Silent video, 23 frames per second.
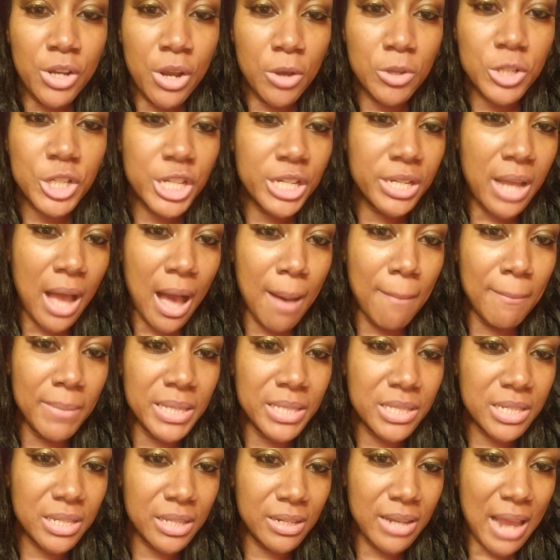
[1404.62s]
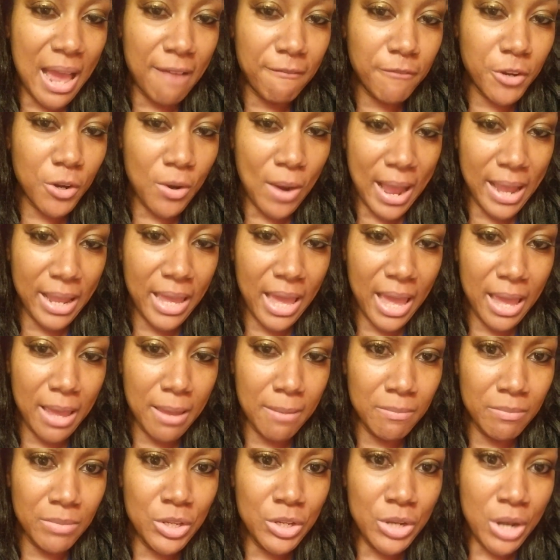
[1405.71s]
she commented after I
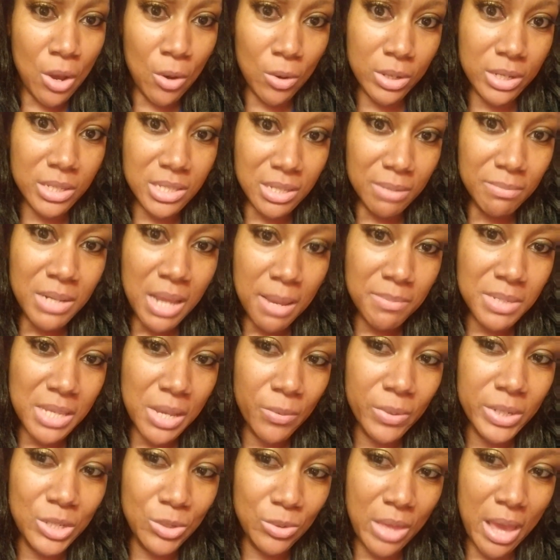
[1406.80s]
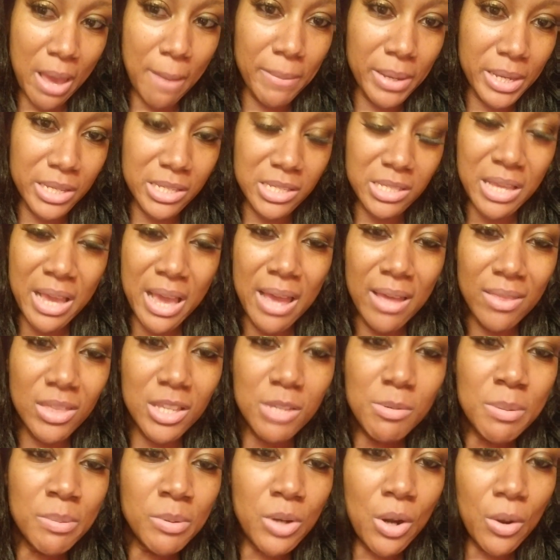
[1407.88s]
came, because sometimes I would do that because
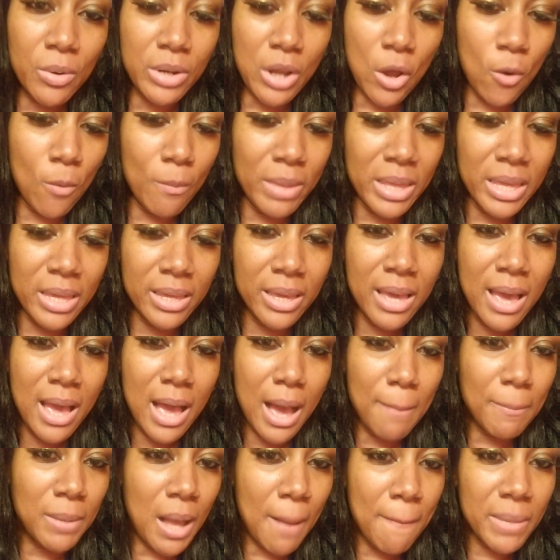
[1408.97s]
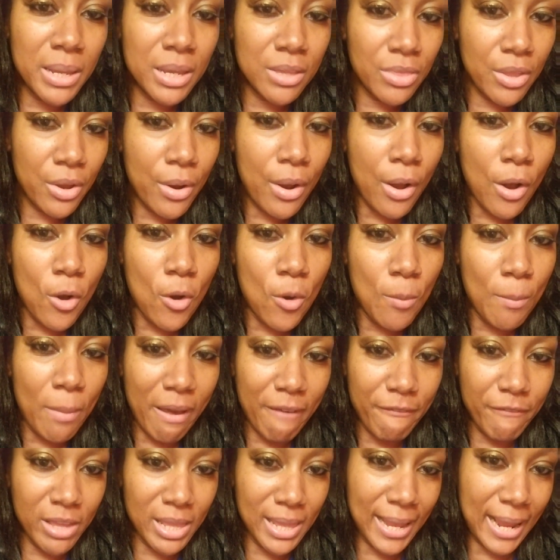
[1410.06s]
these people don't know me. I'm coming in their home.
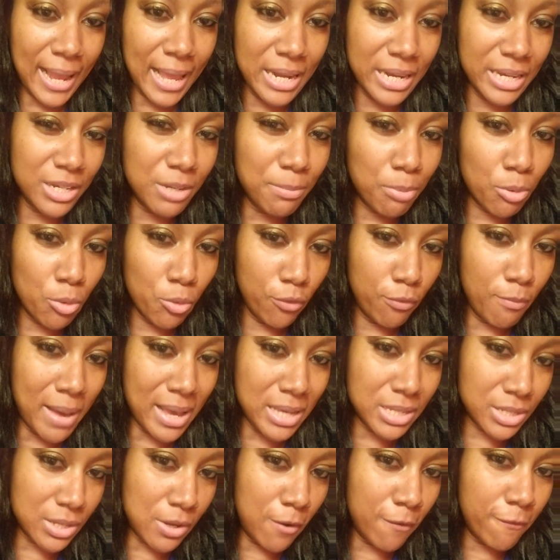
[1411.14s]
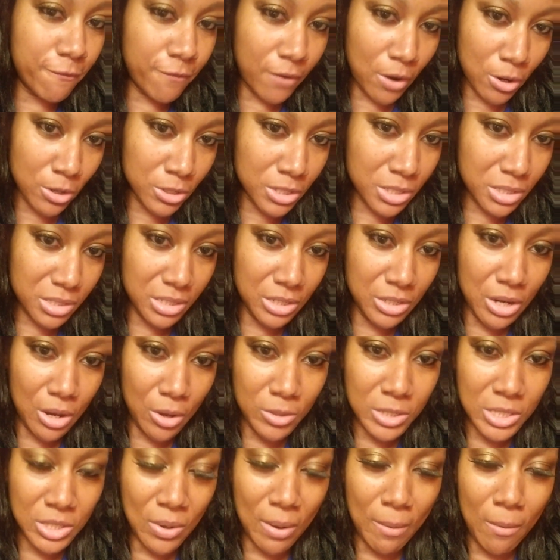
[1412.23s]
I feel like I need to prove myself first,
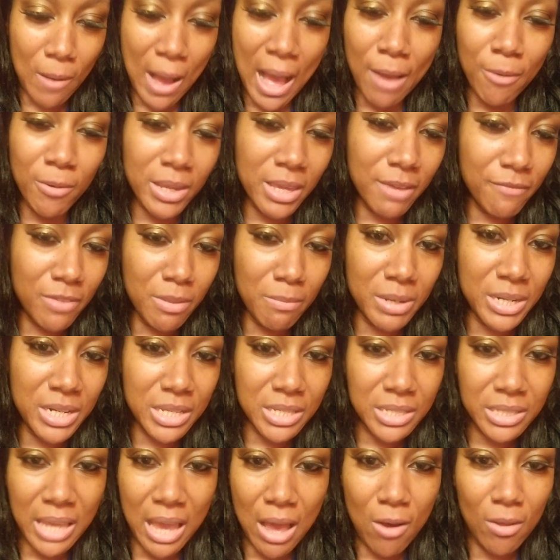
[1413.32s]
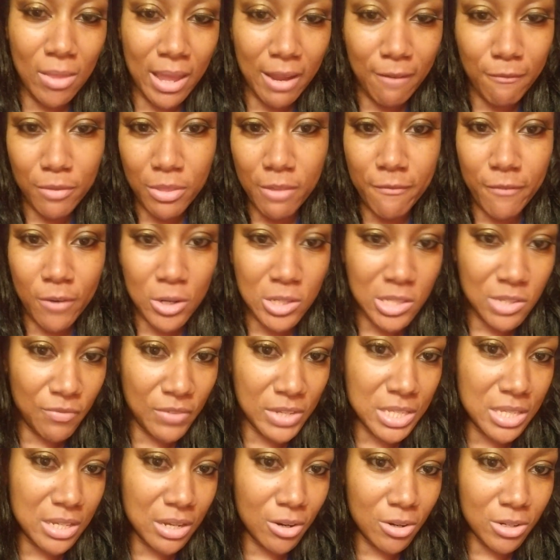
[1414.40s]
so I would give them a discount like for the first
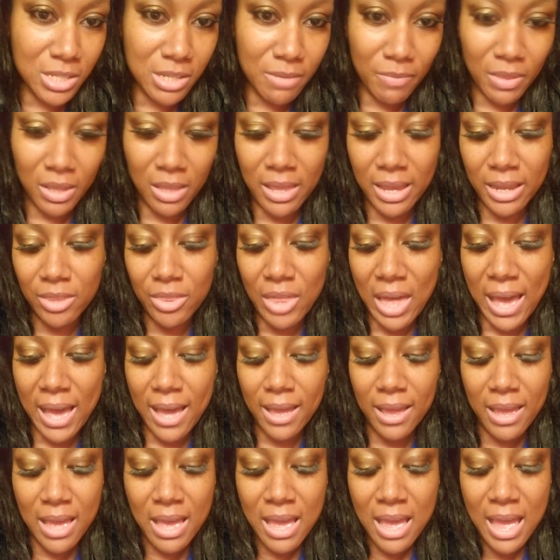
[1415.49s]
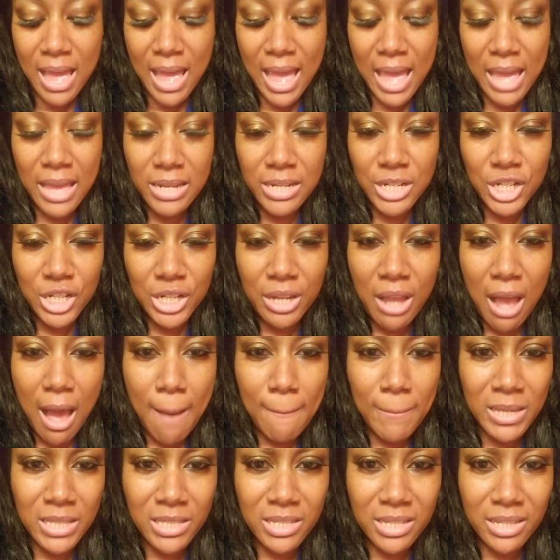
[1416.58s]
visit or something like that. And she
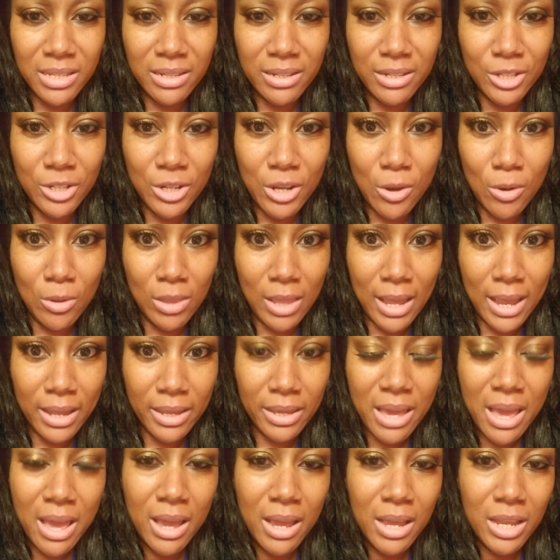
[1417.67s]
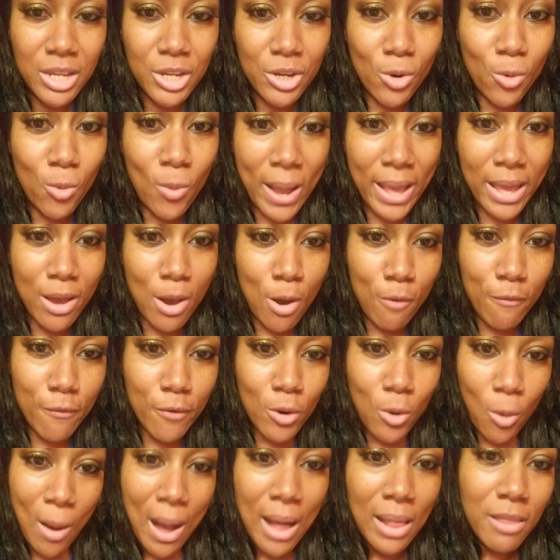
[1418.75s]
commented, like, you're way
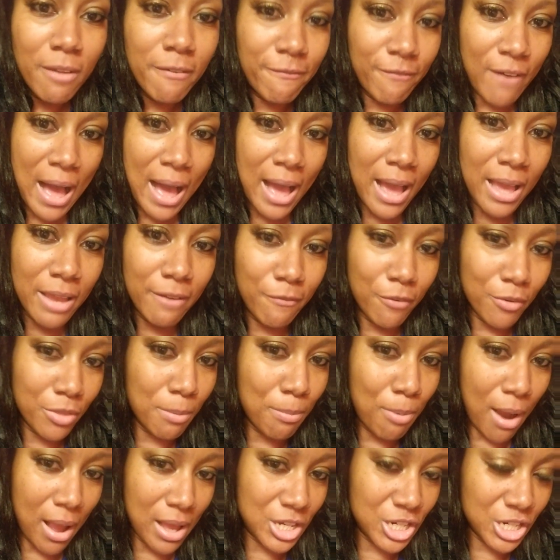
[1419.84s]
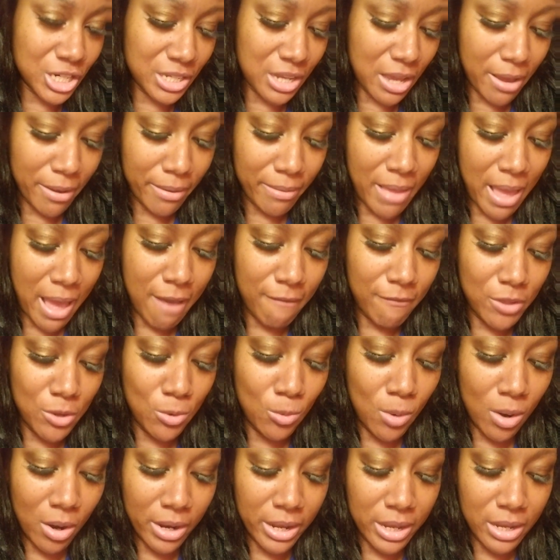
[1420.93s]
overqualified for the project I have you
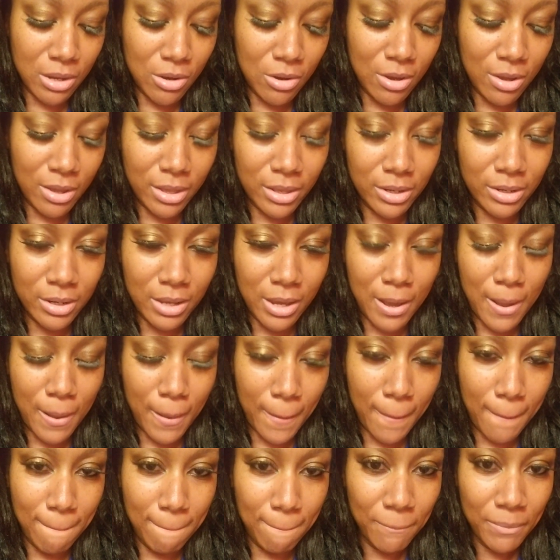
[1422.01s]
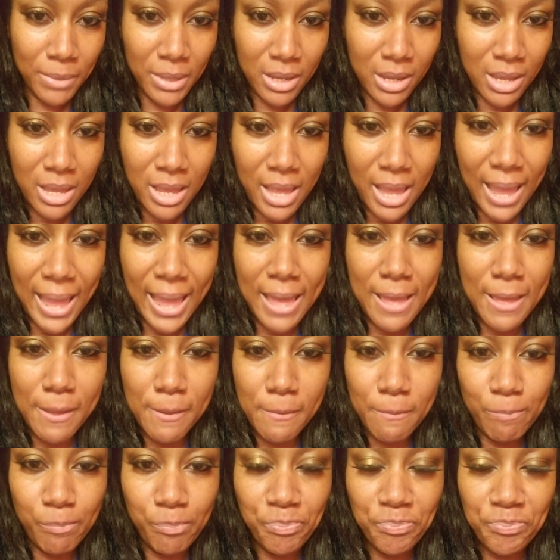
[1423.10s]
working on.
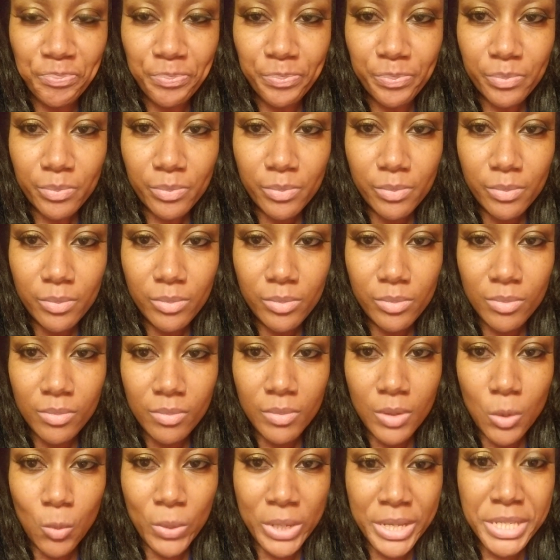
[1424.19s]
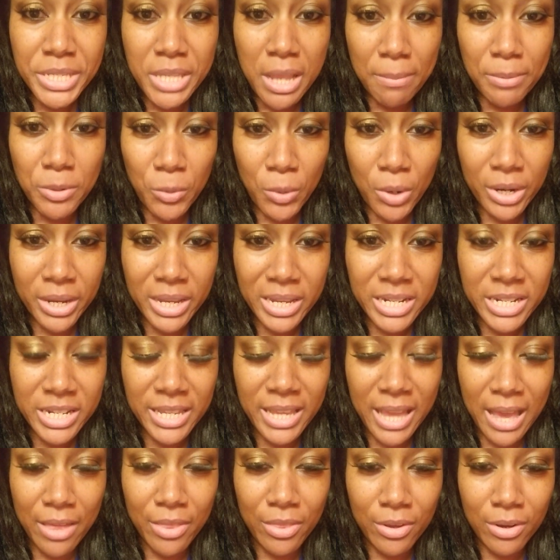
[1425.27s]
And we stopped working
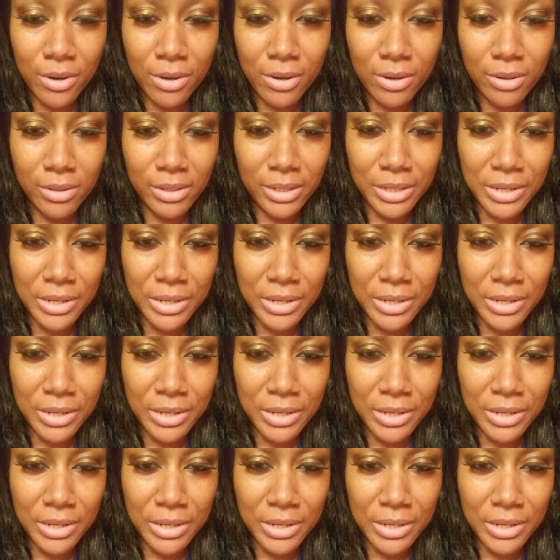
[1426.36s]
together,